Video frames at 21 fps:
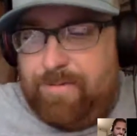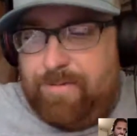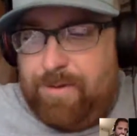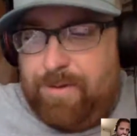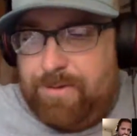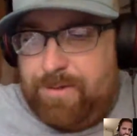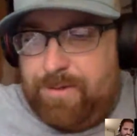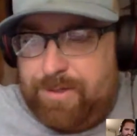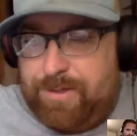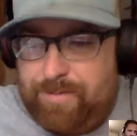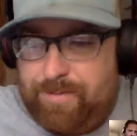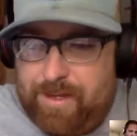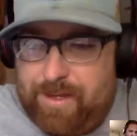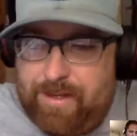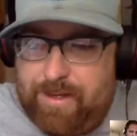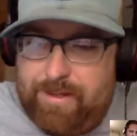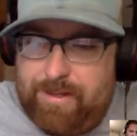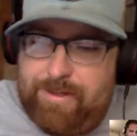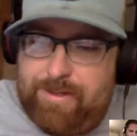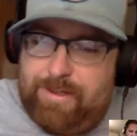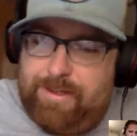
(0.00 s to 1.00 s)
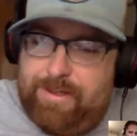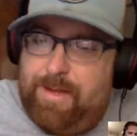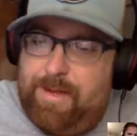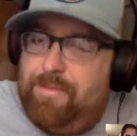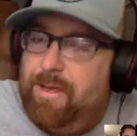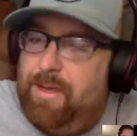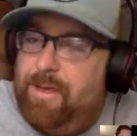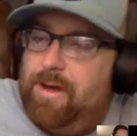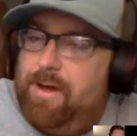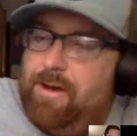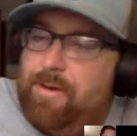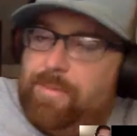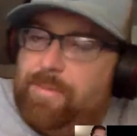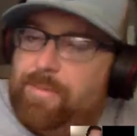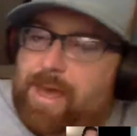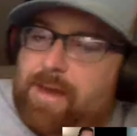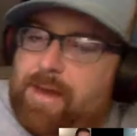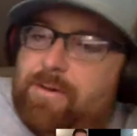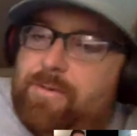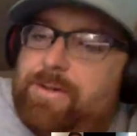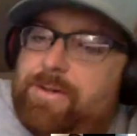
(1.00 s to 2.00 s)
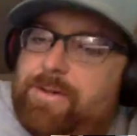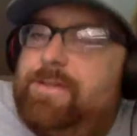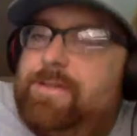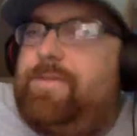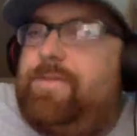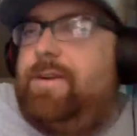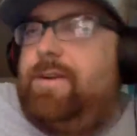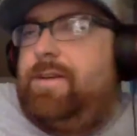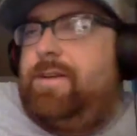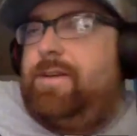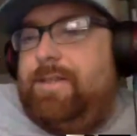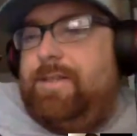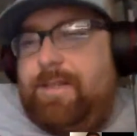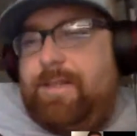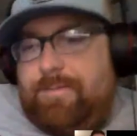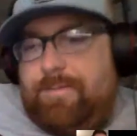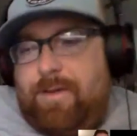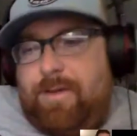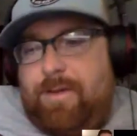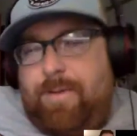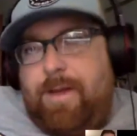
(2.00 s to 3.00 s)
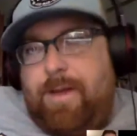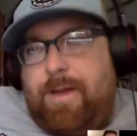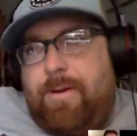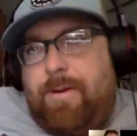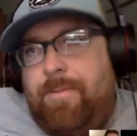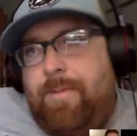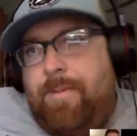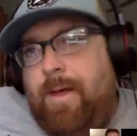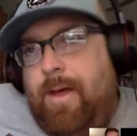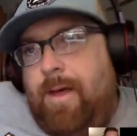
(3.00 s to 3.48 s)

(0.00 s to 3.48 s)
views or something. It's just him playing on a piano, which is fun because he doesn't play piano.